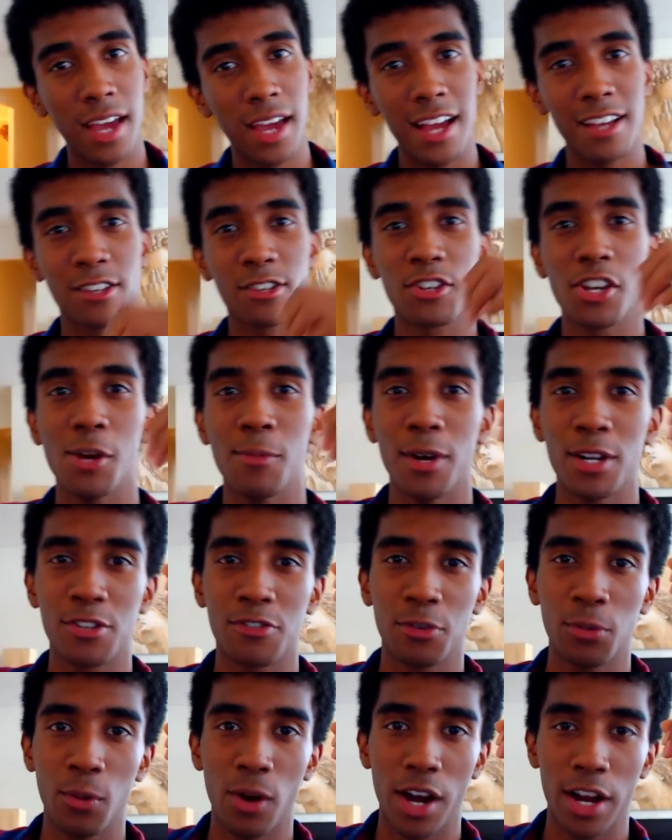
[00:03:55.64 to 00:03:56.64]
you guys so much
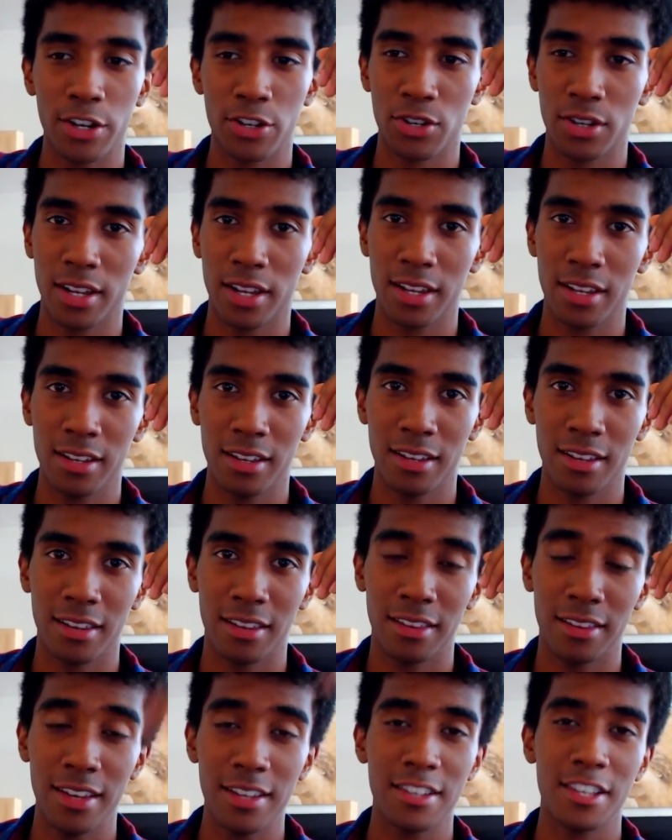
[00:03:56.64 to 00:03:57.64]
for watching.
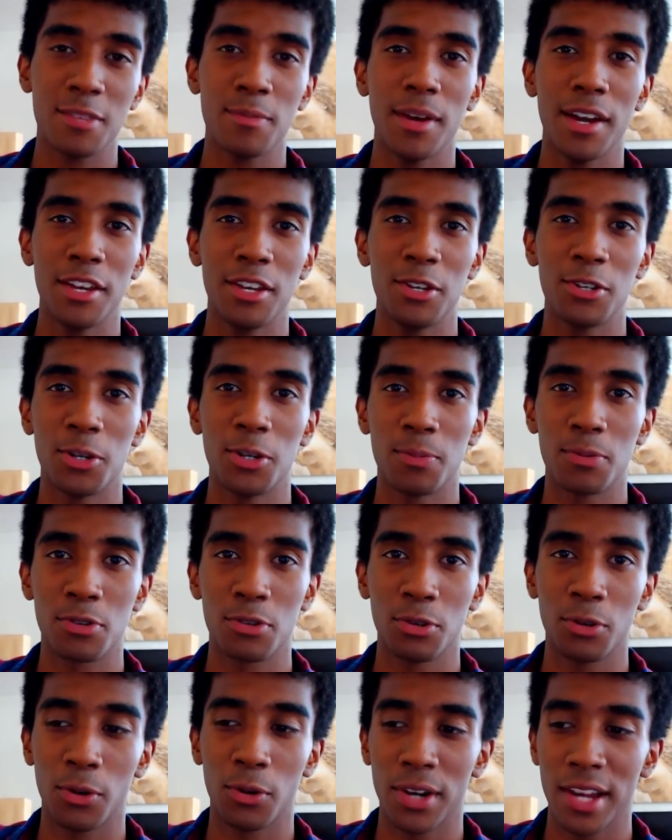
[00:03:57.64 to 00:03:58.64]
This is my YouTube
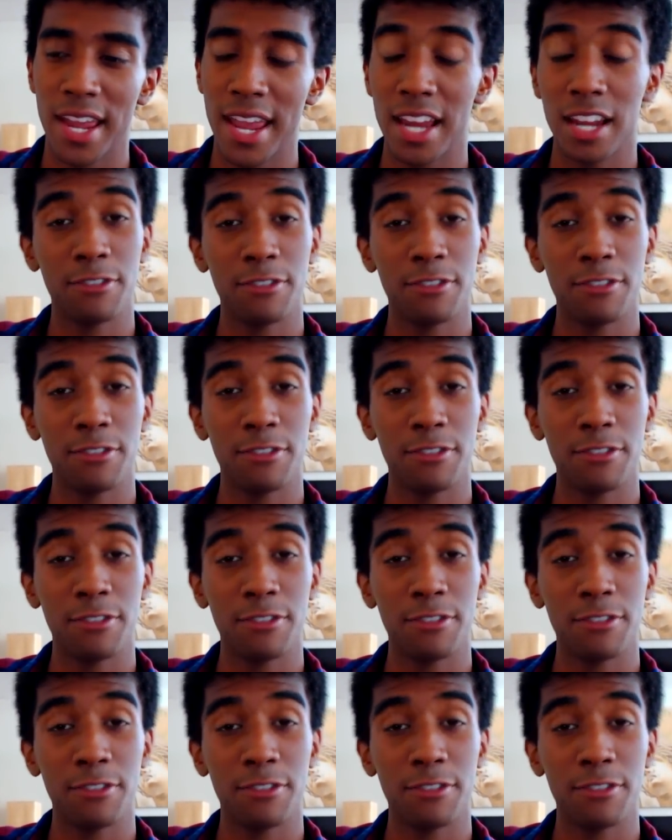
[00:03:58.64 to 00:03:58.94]
story,